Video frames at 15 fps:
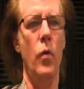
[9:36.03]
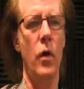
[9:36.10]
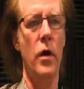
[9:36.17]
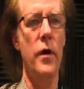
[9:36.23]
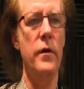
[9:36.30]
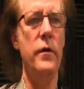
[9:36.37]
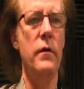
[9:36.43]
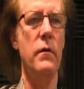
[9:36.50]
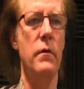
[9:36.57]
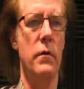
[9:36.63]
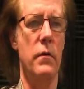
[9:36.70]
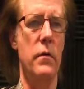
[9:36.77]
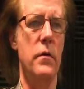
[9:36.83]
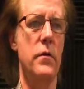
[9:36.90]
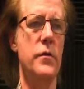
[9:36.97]
1,
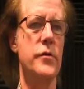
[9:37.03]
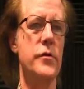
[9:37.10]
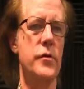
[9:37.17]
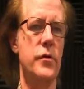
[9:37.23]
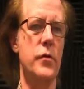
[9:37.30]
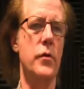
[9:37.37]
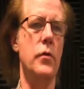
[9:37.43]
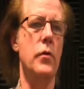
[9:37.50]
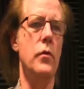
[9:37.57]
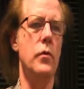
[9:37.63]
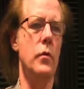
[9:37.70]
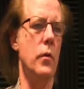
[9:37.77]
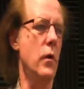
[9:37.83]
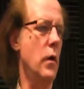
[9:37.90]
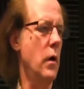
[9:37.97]
2,
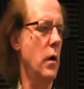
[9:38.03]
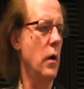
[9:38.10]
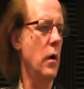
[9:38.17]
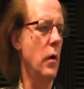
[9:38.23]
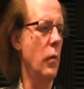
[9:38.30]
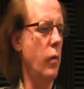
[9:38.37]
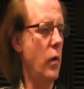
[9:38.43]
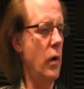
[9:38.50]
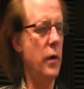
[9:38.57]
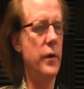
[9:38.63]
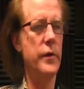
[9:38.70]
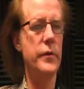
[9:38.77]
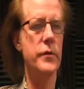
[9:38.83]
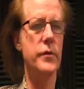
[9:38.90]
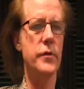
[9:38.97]
1,
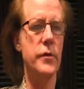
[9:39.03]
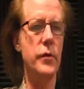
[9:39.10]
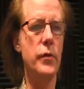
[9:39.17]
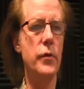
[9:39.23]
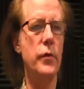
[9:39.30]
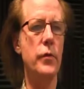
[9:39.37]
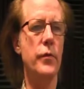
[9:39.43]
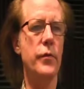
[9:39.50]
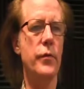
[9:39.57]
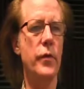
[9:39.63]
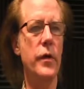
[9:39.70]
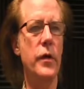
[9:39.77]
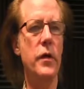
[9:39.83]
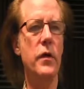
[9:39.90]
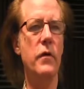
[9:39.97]
2,
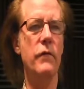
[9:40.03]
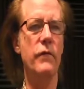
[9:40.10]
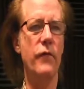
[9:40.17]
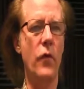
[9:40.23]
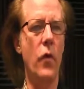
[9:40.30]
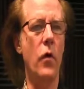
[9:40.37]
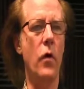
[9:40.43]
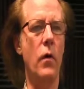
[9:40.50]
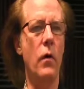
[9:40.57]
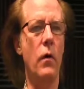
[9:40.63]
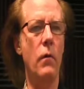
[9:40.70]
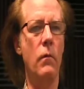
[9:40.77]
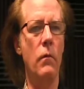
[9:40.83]
3, 4.